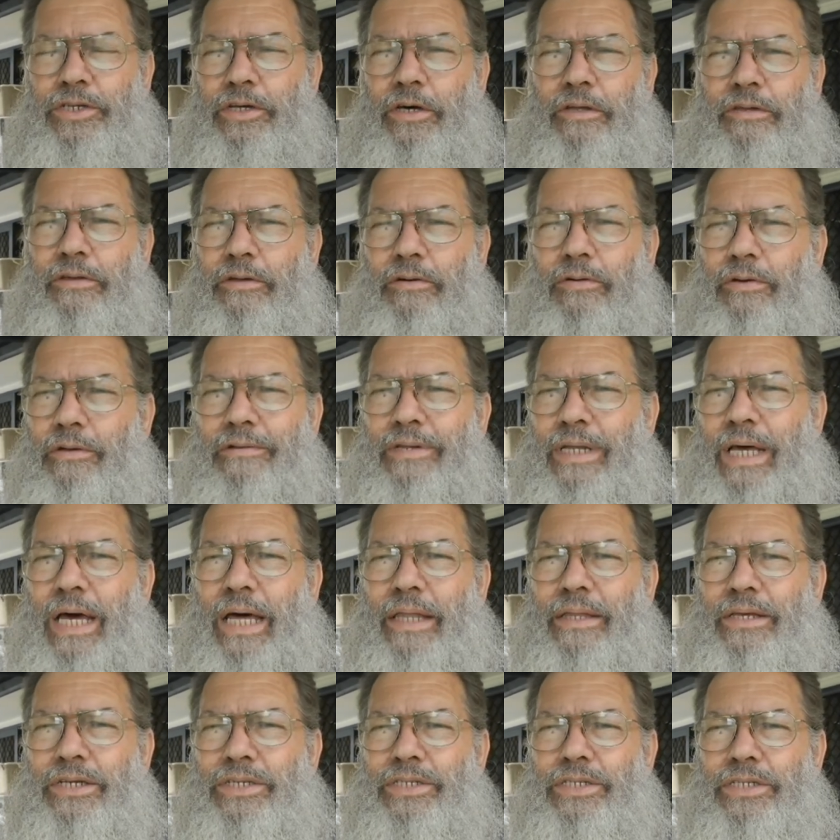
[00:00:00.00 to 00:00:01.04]
I thought,
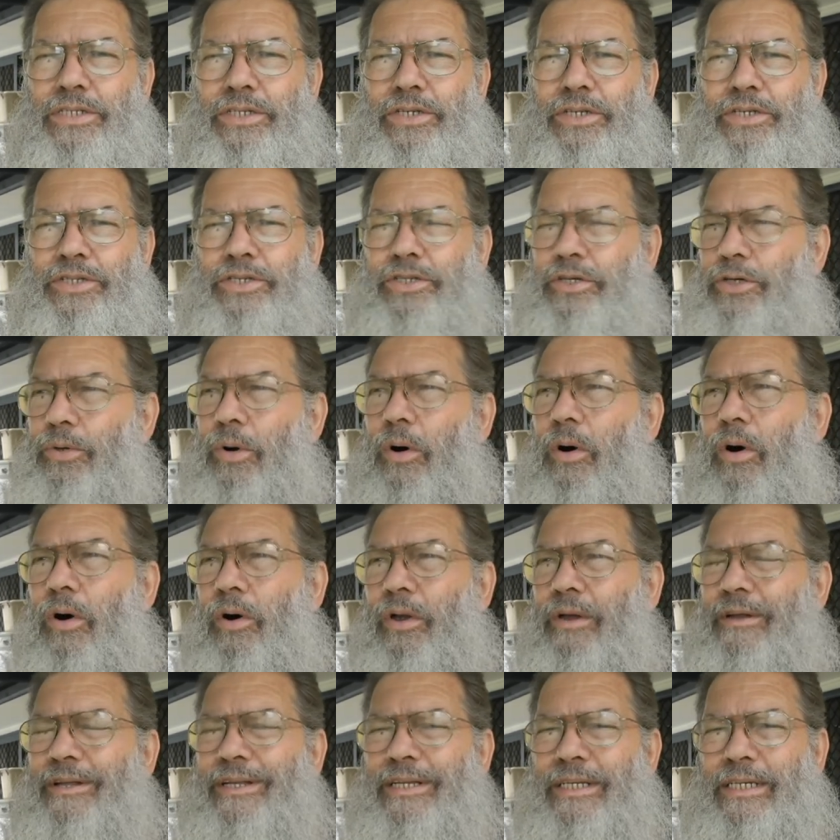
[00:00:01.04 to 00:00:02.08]
no, this is just too
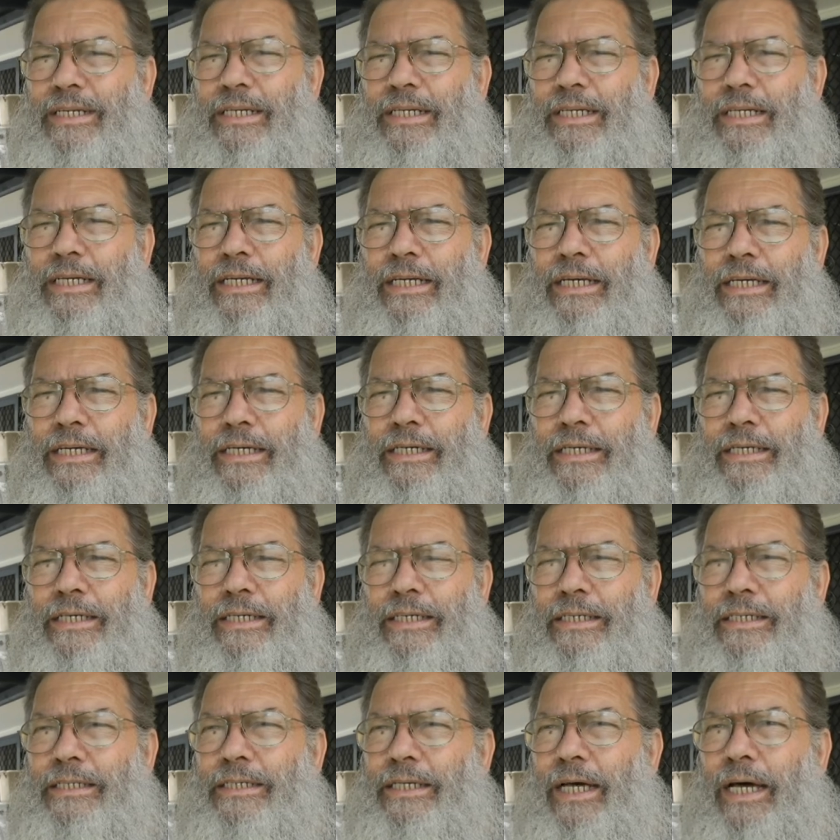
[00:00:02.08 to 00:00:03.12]
hot.
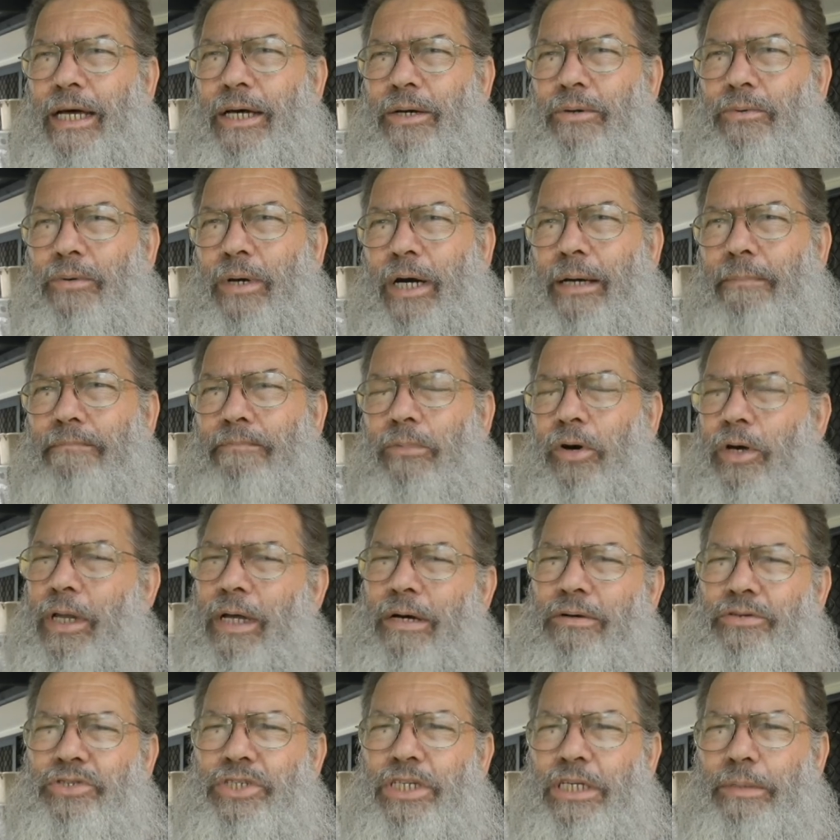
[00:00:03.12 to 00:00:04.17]
So I
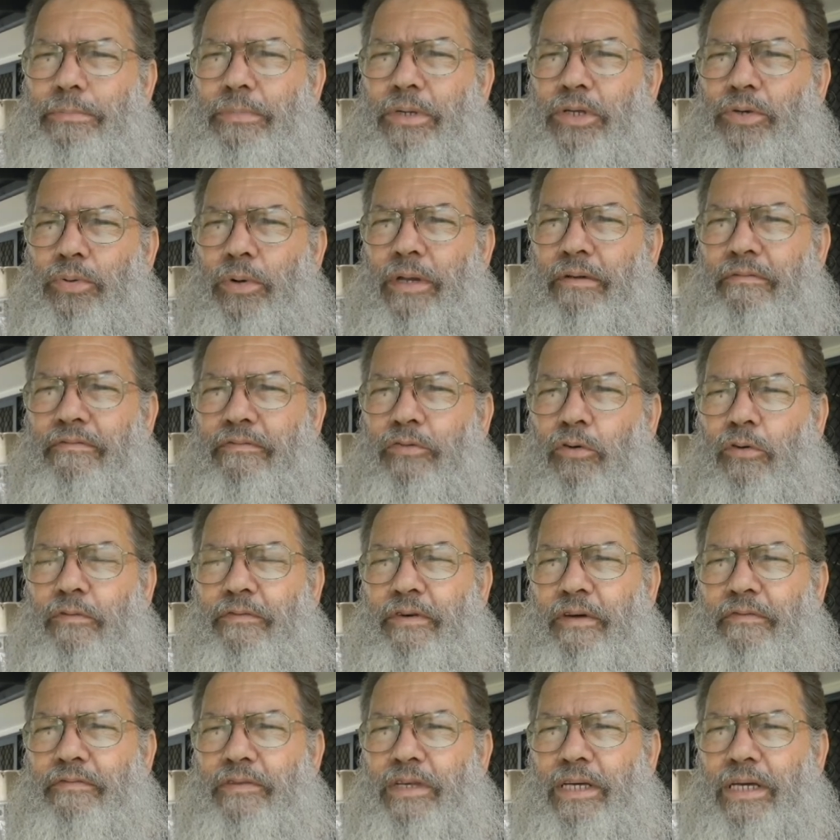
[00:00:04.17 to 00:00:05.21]
know it said between
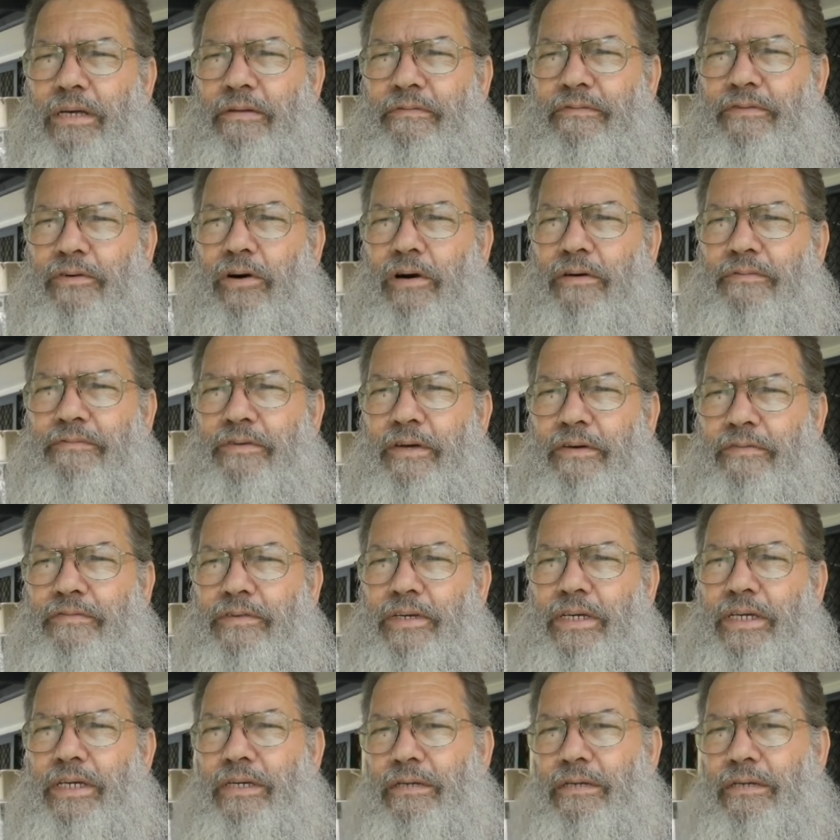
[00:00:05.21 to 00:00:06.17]
450 and 550